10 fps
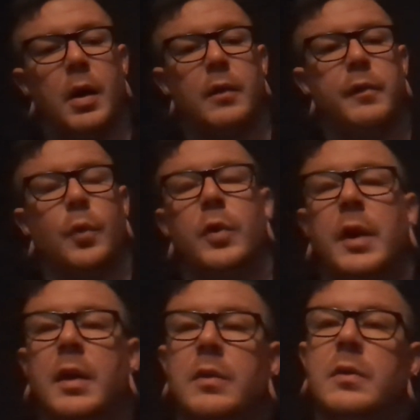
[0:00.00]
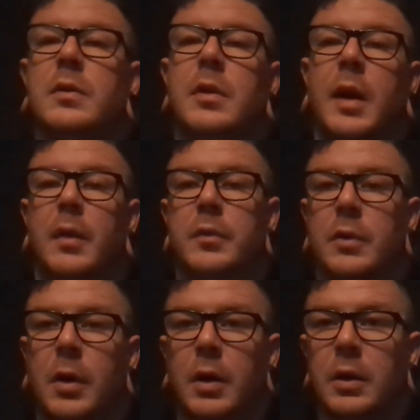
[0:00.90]
4 days
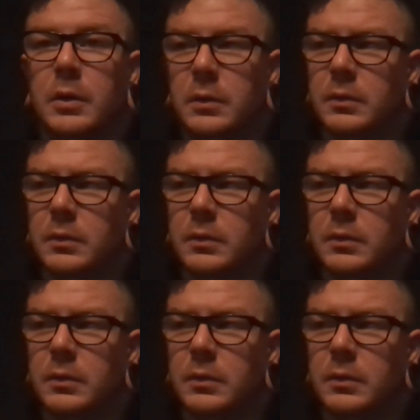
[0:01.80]
after our